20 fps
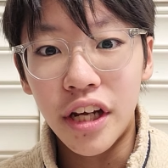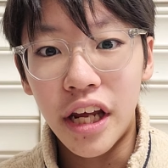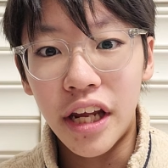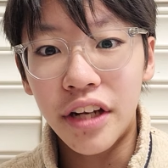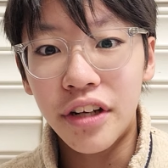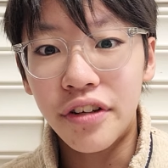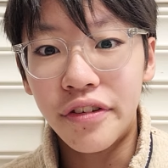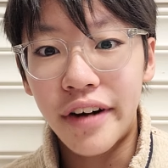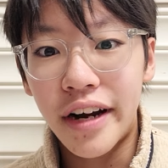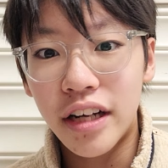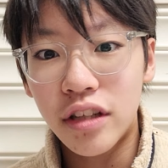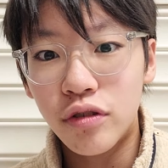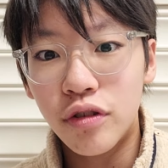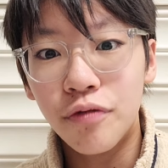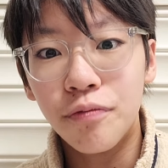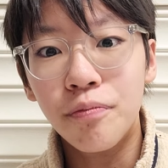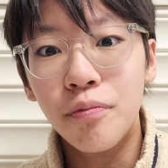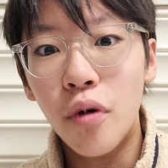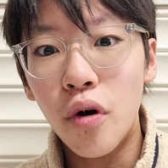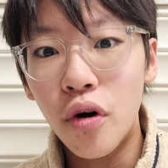interacts
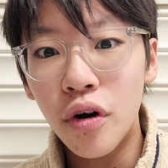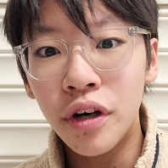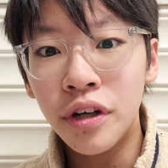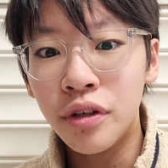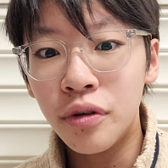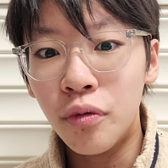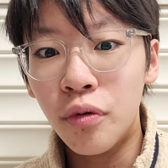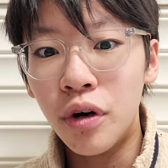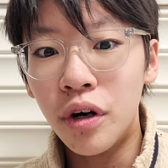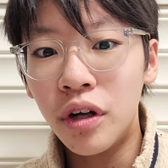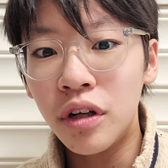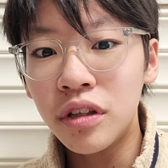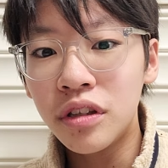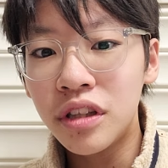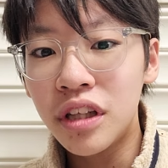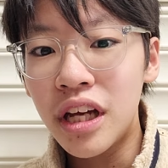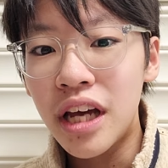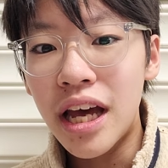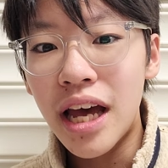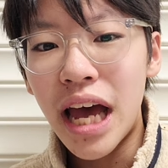with more in the world.